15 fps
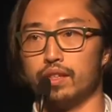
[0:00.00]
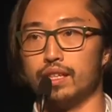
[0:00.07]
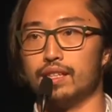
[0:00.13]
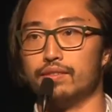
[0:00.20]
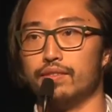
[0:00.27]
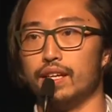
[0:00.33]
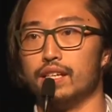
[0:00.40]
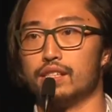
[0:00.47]

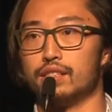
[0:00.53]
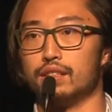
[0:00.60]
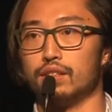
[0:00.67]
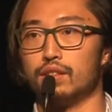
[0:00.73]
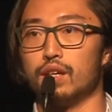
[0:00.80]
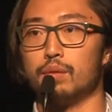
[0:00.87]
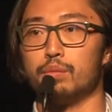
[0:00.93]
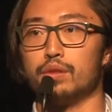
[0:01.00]
innovation
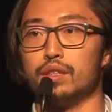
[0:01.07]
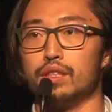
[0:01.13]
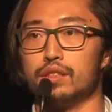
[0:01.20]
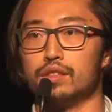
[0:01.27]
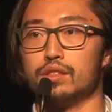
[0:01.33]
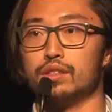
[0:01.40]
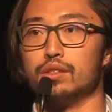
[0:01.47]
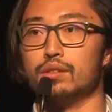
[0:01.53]
companies
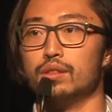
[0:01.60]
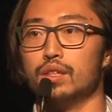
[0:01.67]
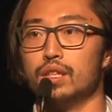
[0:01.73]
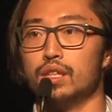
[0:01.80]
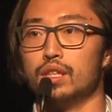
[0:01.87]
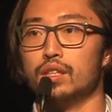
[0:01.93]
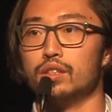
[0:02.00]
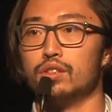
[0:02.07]

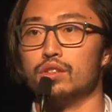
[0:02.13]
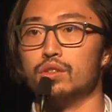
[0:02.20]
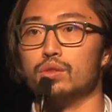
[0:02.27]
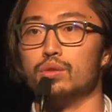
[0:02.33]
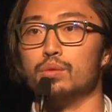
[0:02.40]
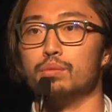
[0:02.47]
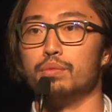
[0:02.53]
to